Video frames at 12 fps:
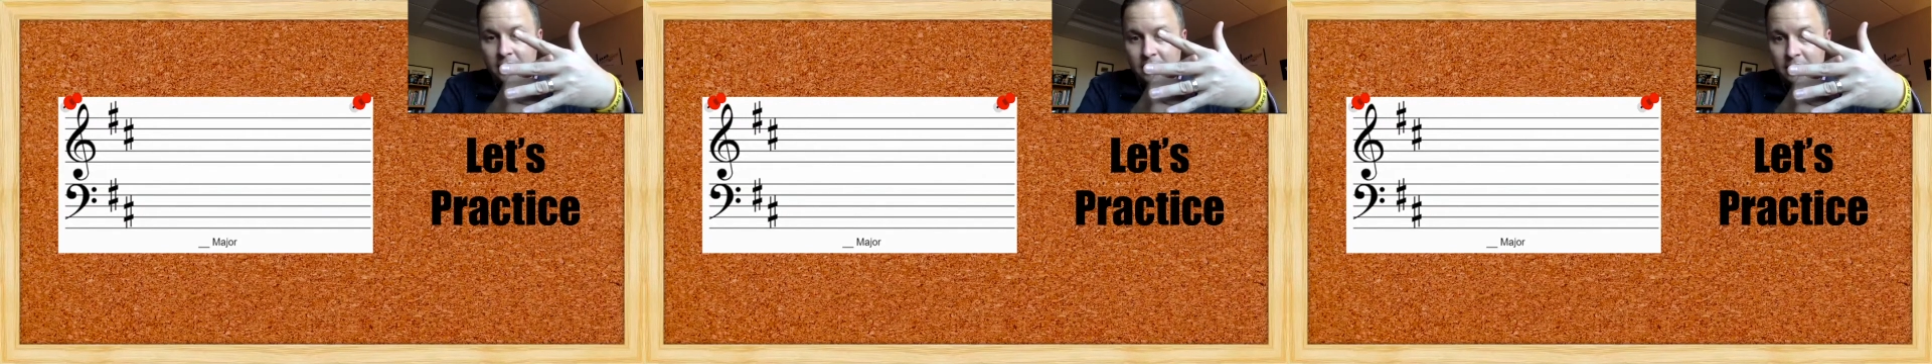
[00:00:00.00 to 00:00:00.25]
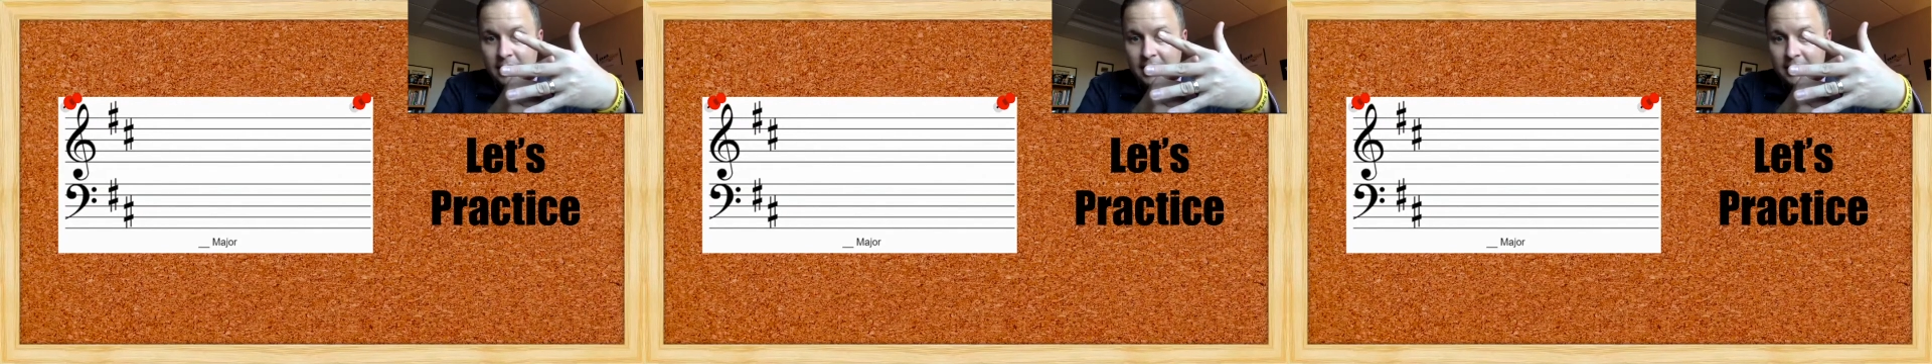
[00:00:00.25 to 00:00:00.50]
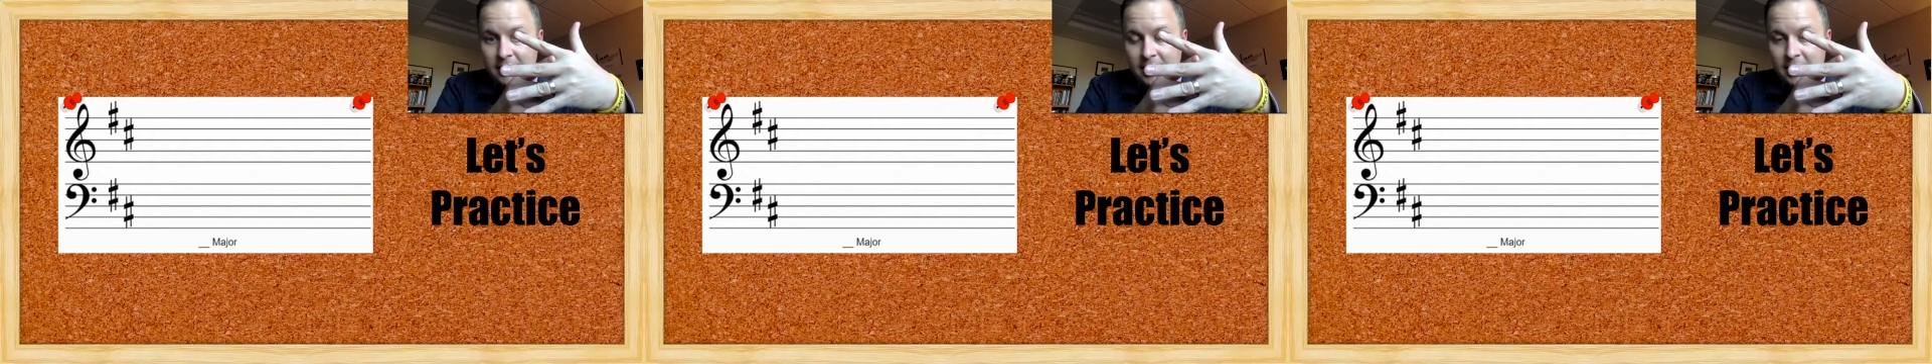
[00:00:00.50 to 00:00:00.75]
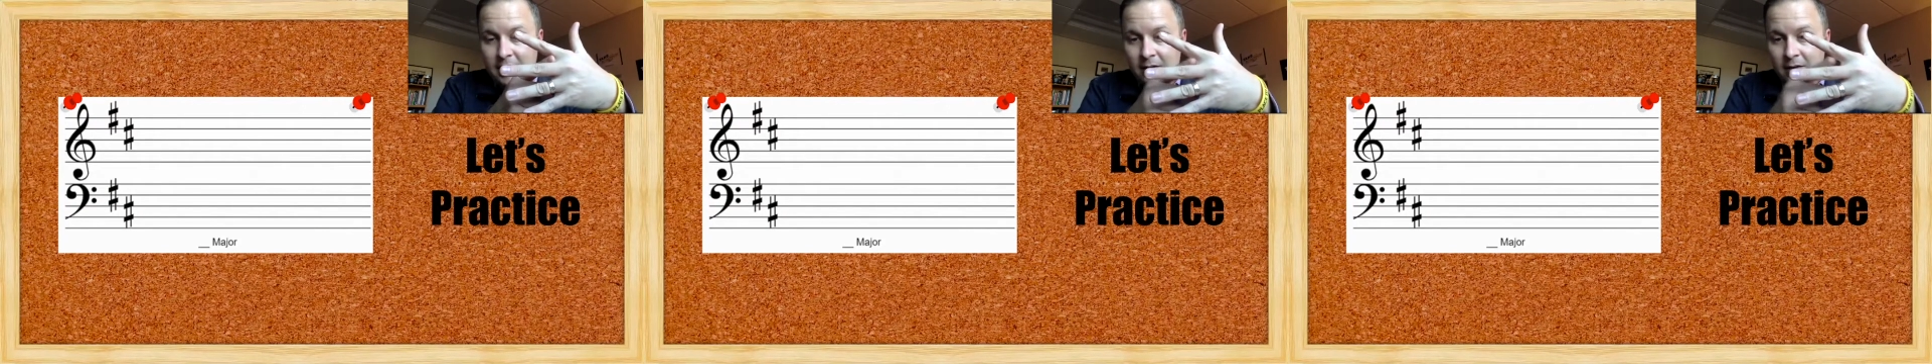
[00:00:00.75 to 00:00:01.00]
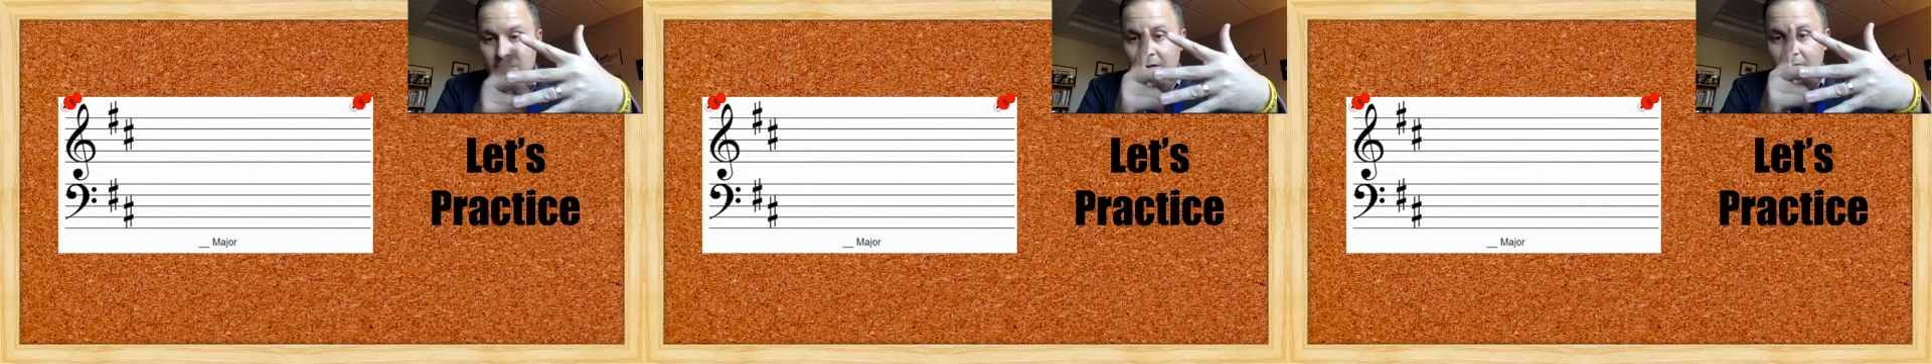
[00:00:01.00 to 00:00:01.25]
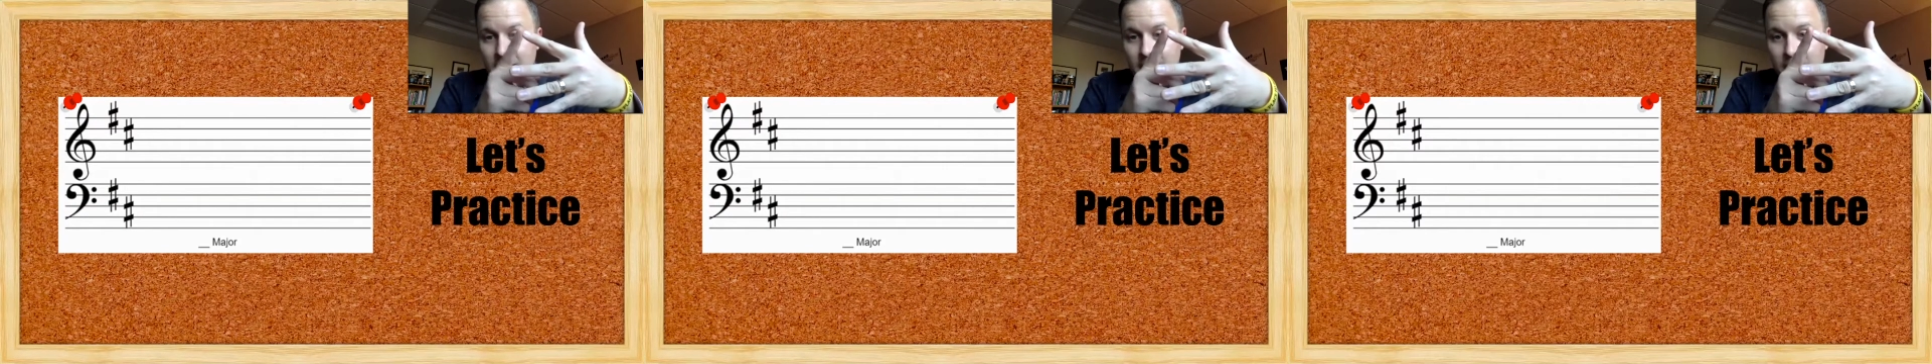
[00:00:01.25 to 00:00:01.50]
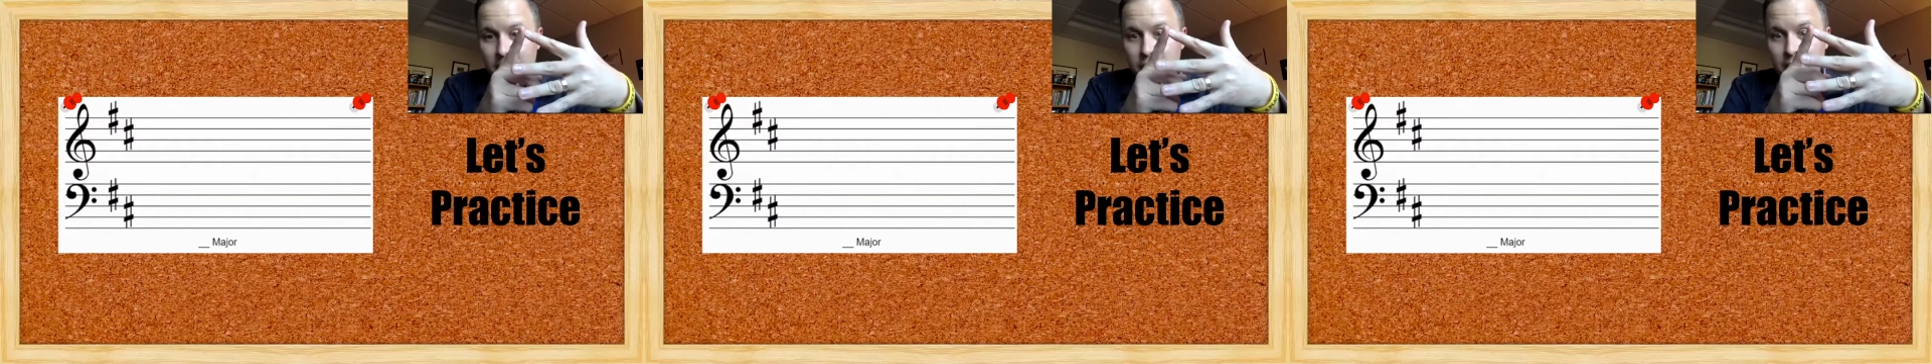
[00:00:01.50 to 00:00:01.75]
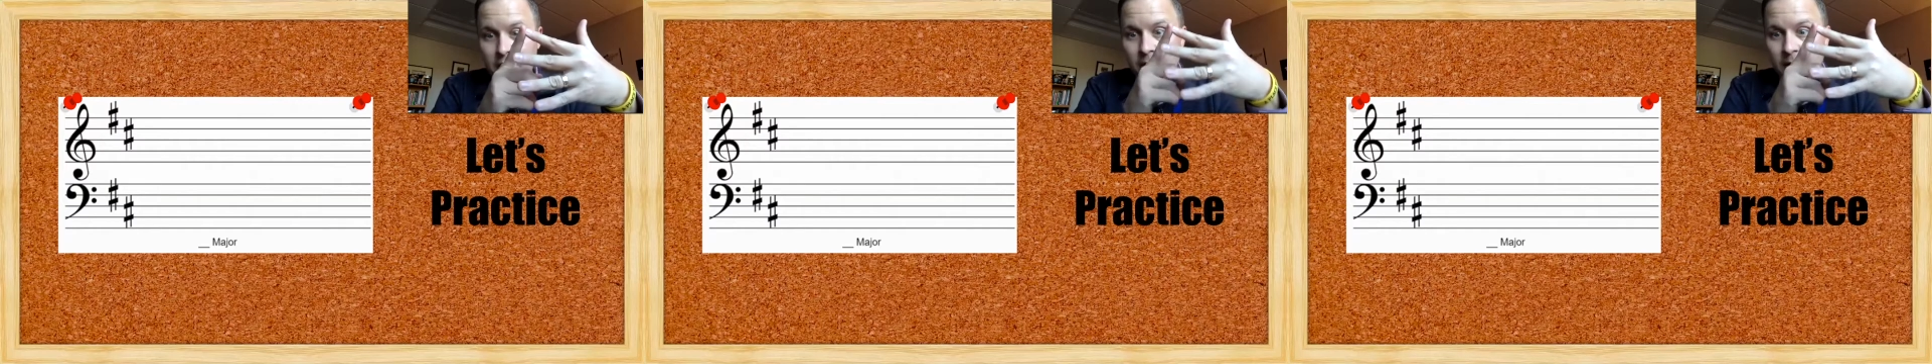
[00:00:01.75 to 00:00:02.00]
that's T, here's
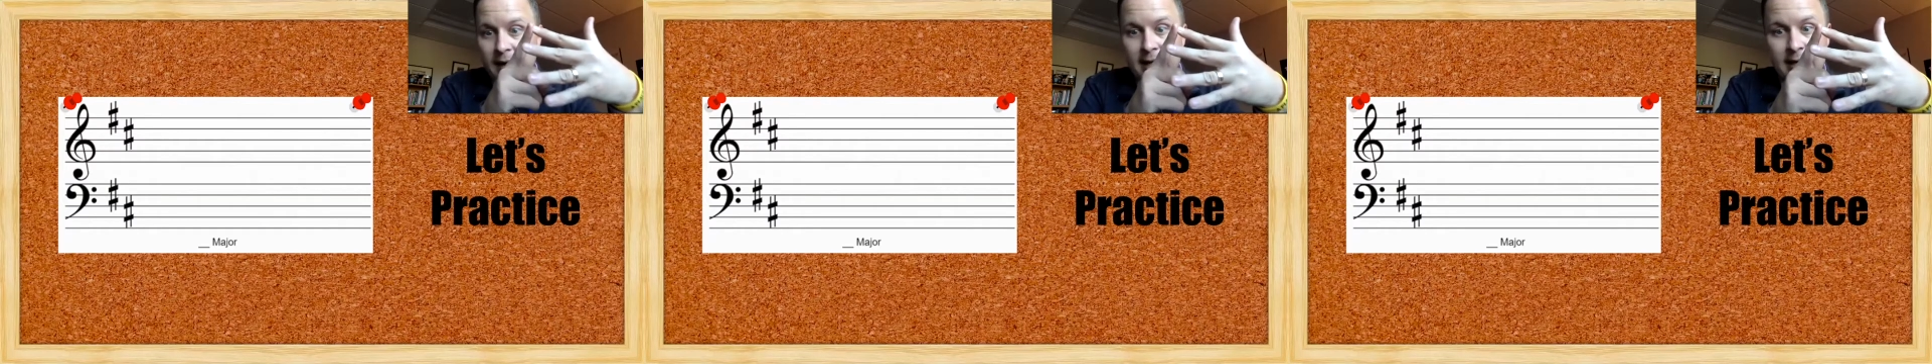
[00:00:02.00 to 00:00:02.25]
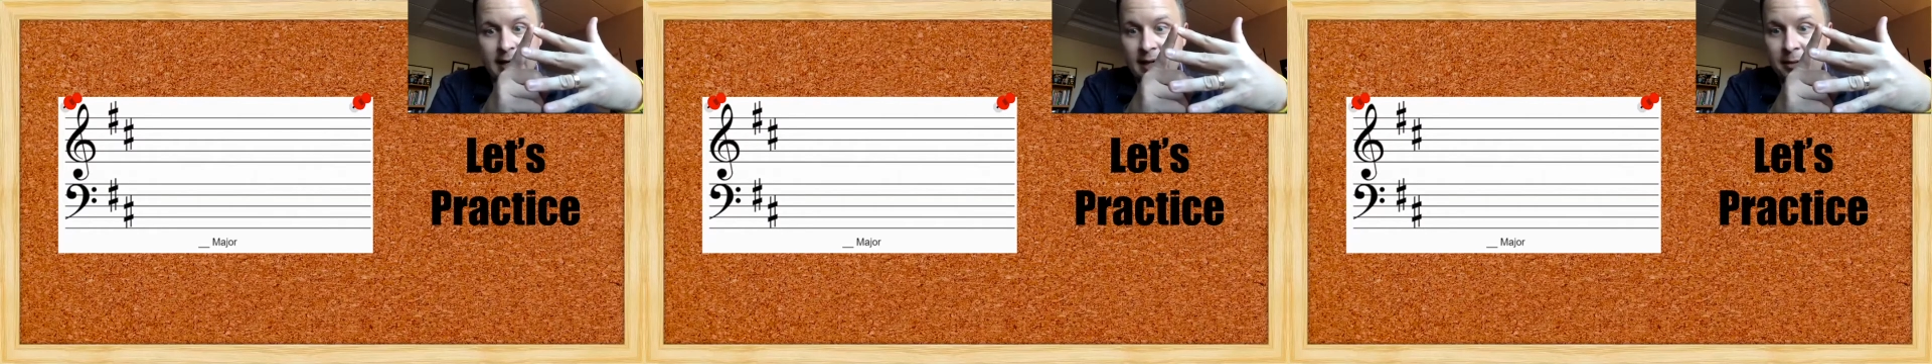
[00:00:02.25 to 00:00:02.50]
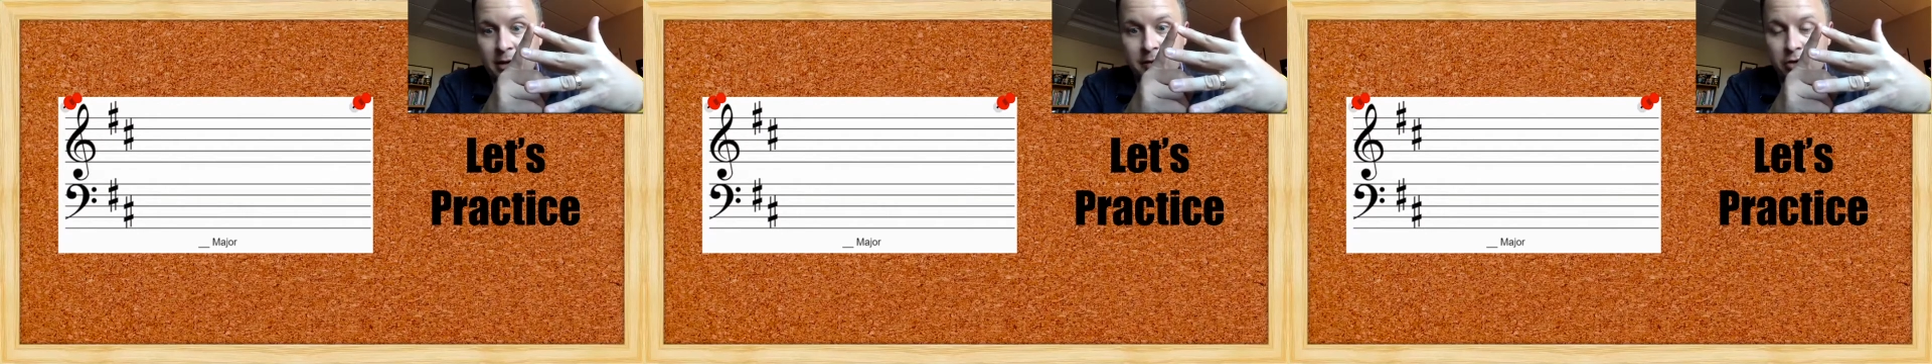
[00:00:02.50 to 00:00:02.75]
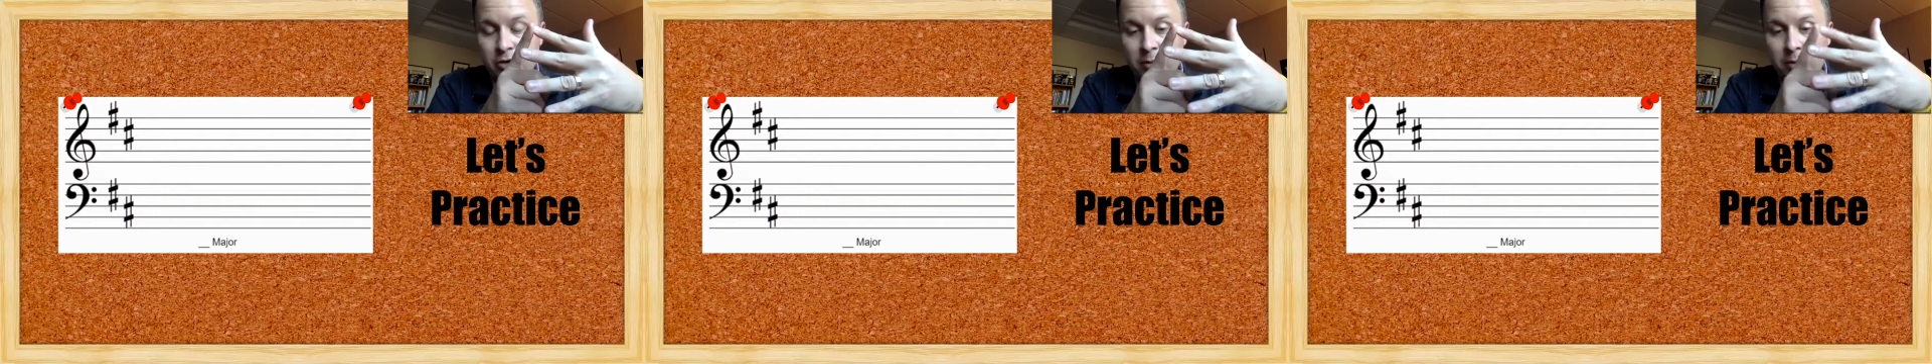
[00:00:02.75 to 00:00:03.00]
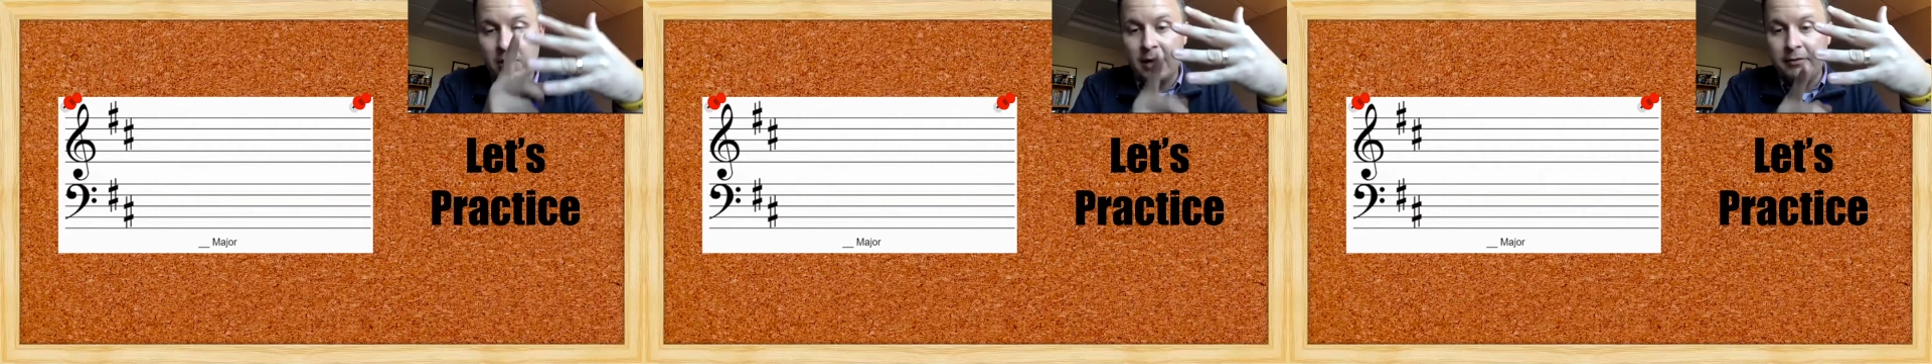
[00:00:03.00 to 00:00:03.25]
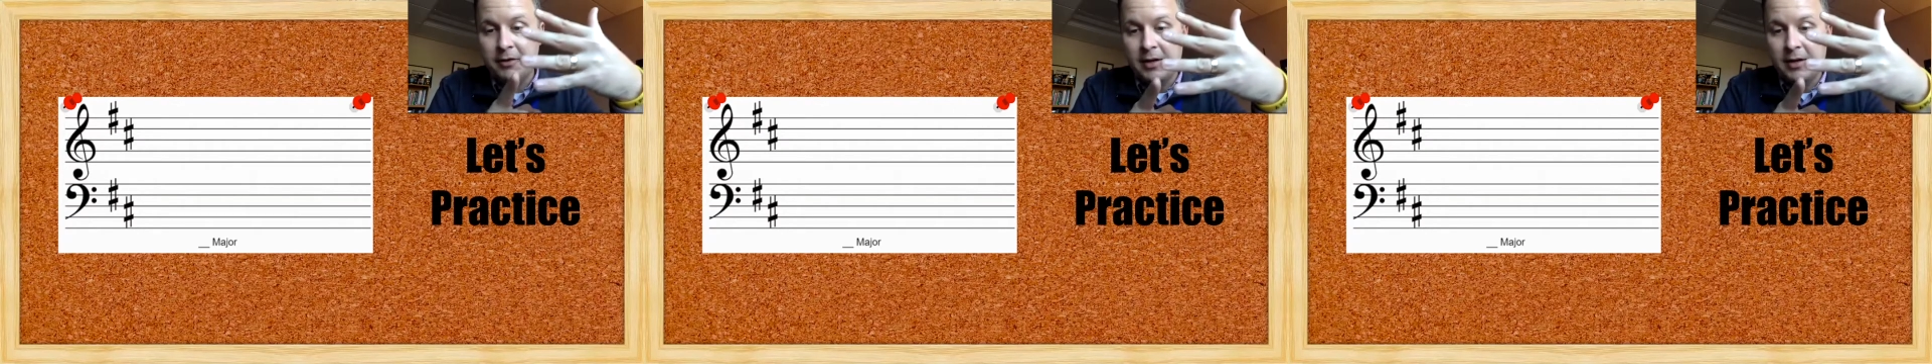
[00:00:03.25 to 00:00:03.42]
do, and I name it on the treble clef.